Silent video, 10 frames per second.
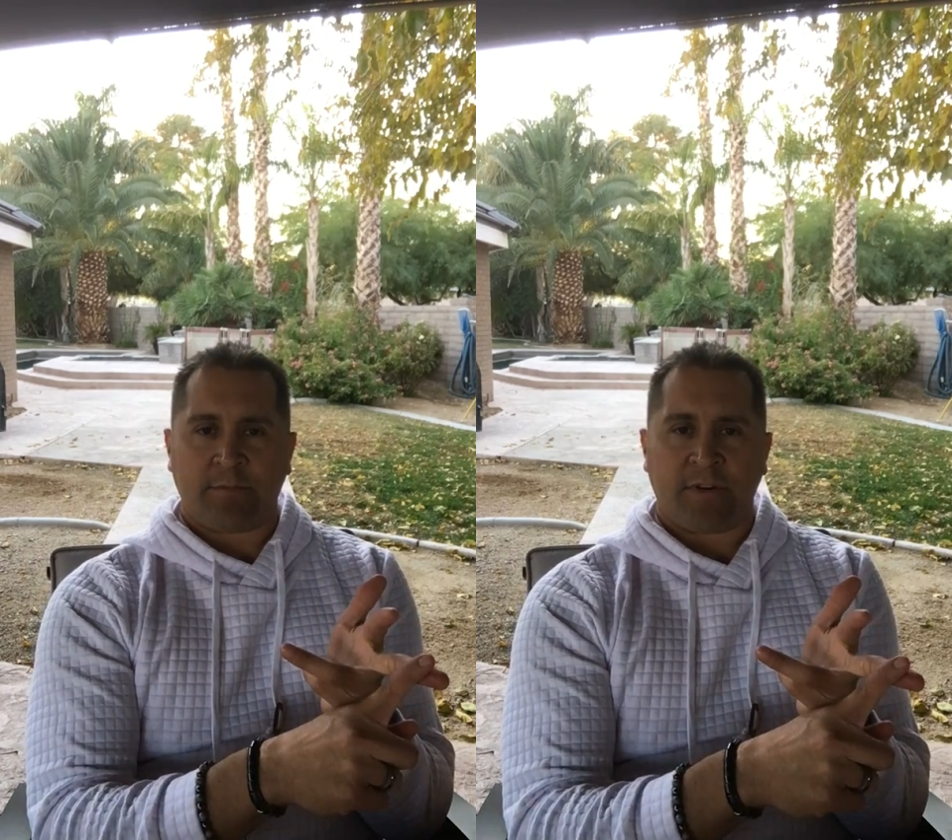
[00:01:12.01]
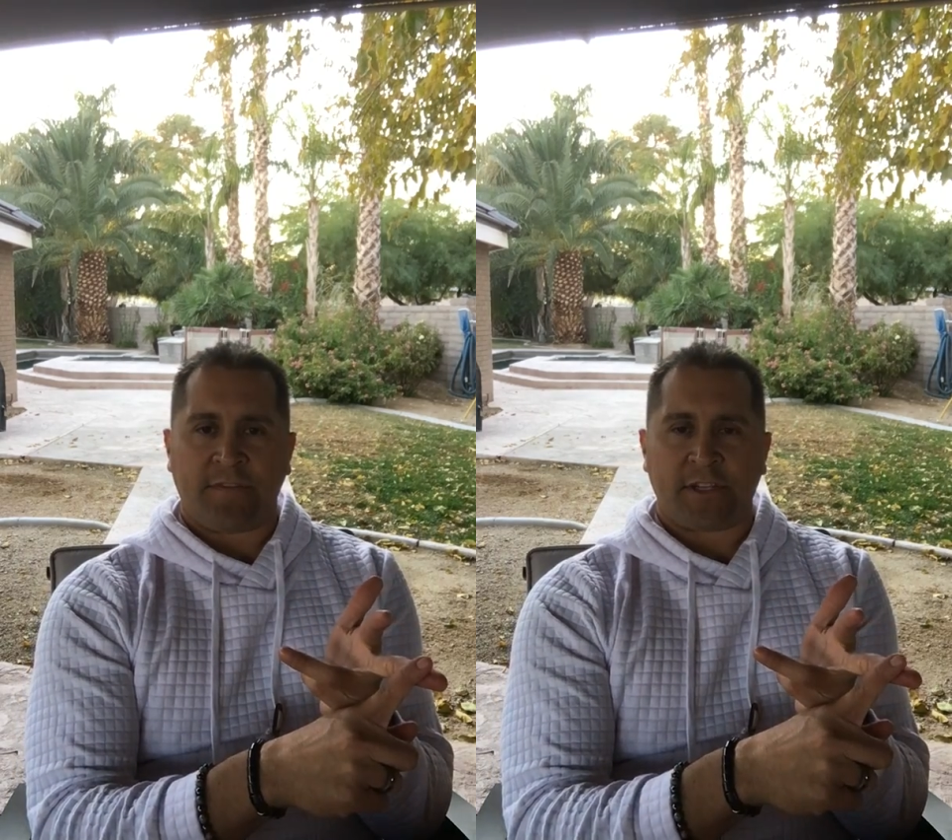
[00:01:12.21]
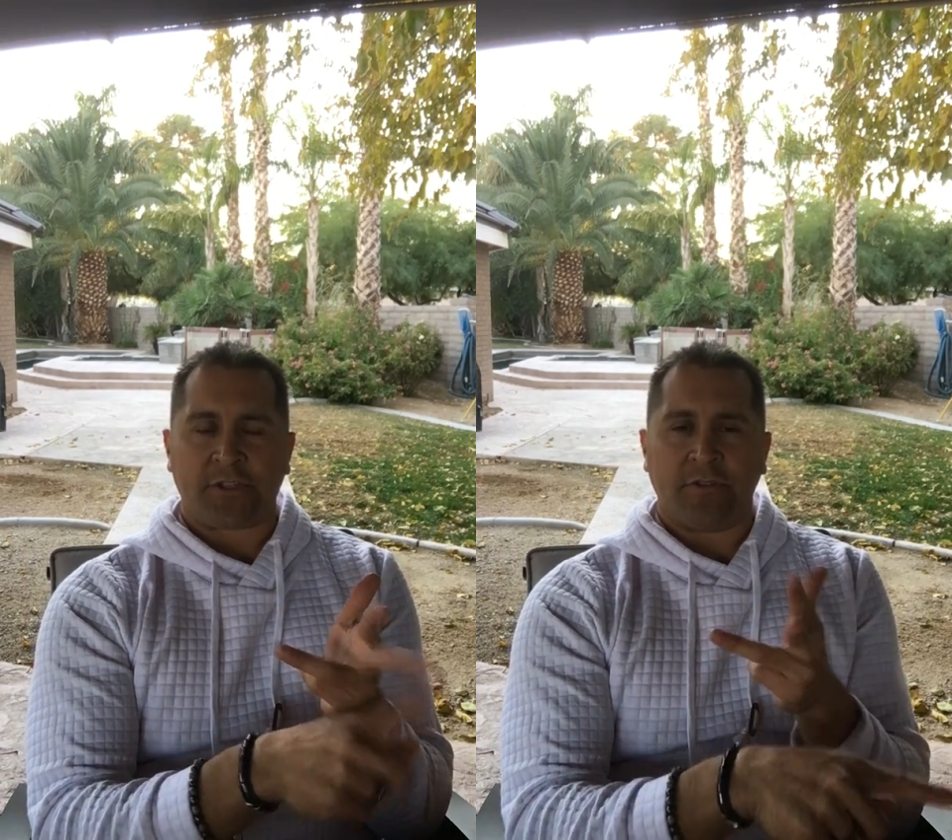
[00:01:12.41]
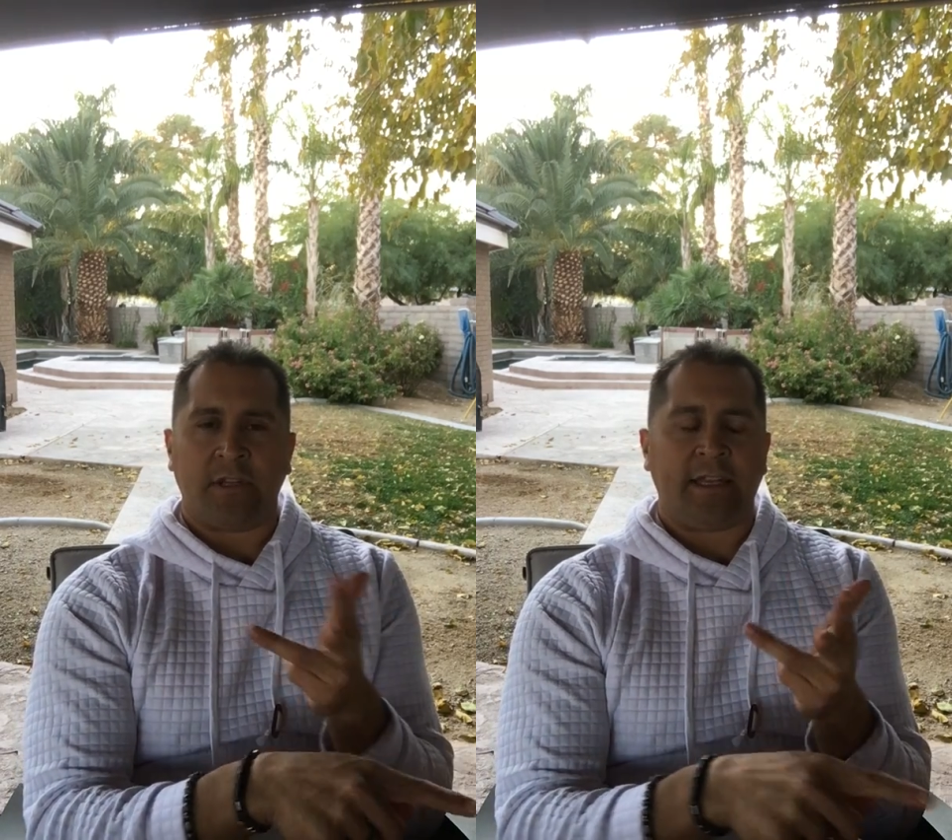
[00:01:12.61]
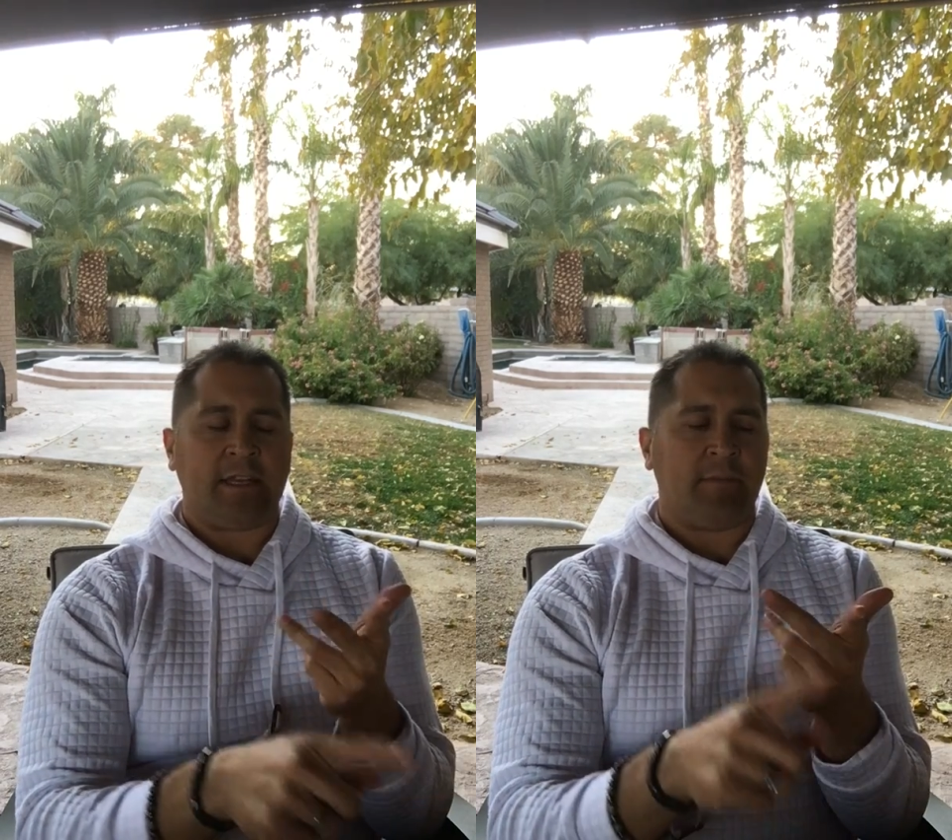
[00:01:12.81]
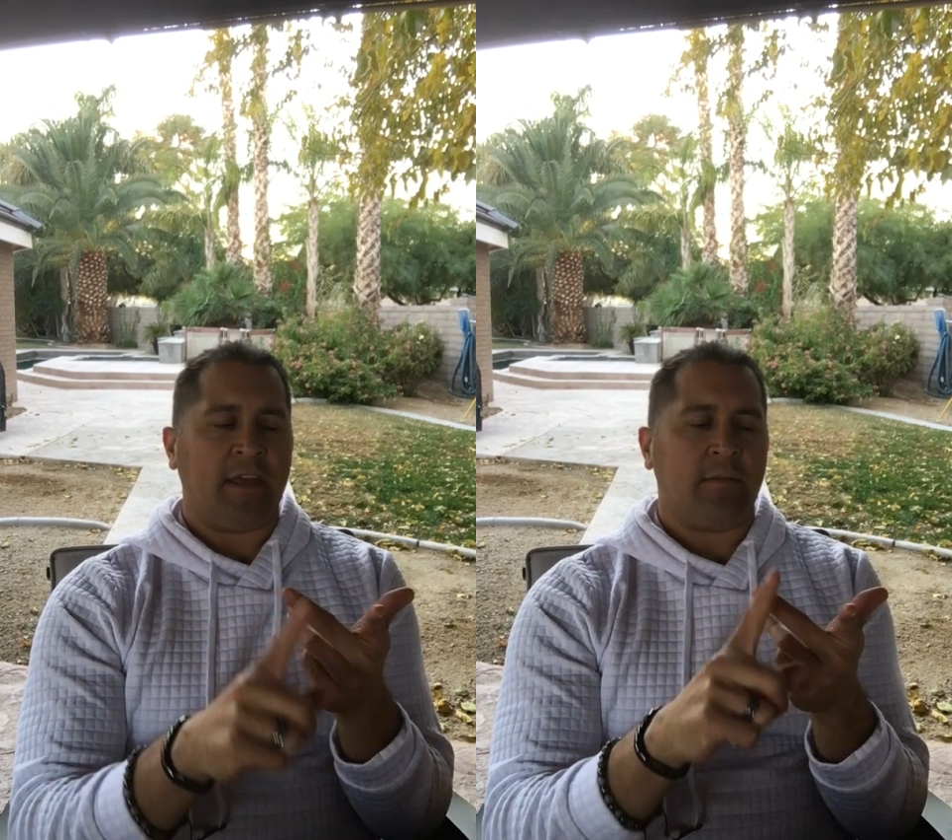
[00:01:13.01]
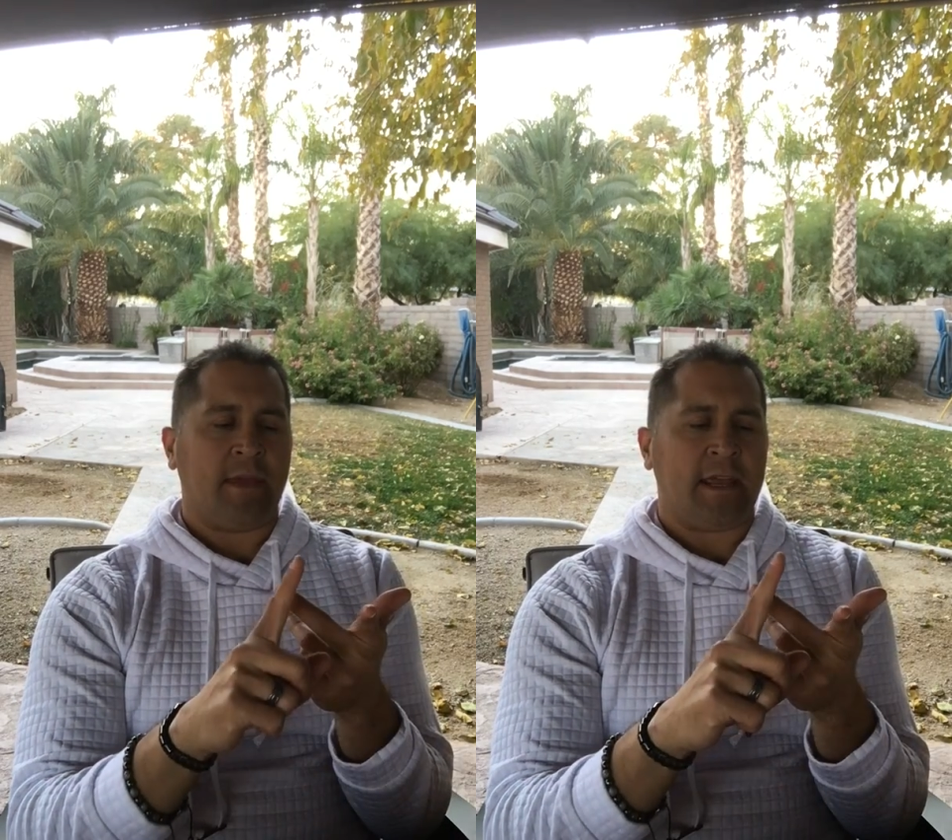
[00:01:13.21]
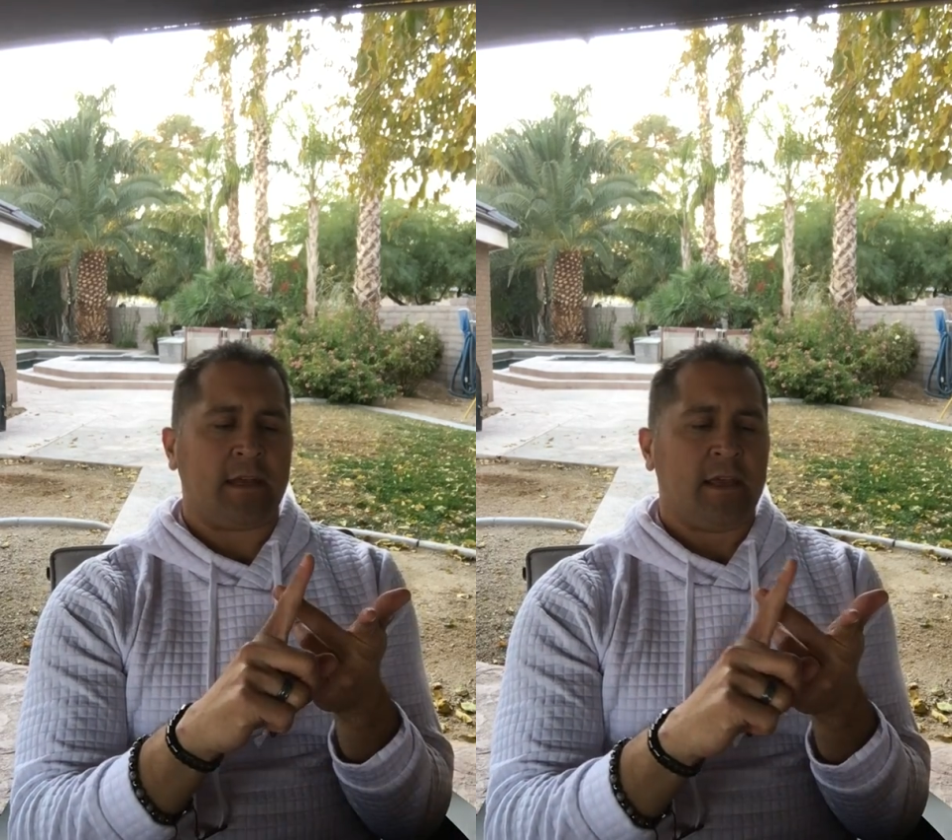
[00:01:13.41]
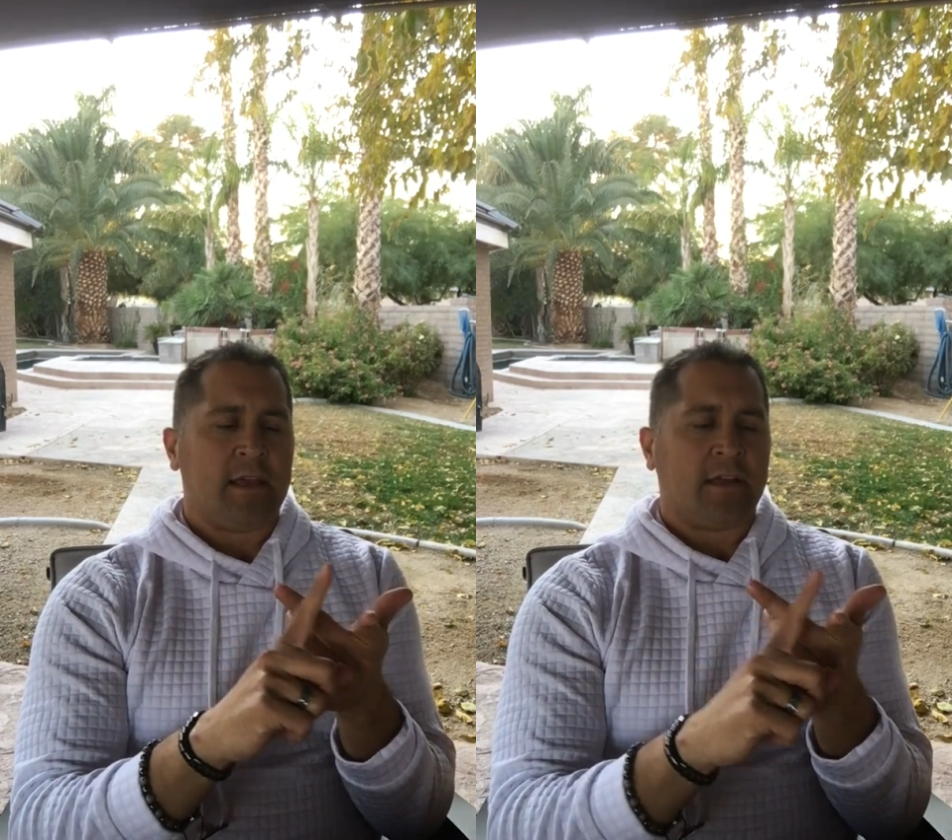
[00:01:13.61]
of professional cleaning by the maid,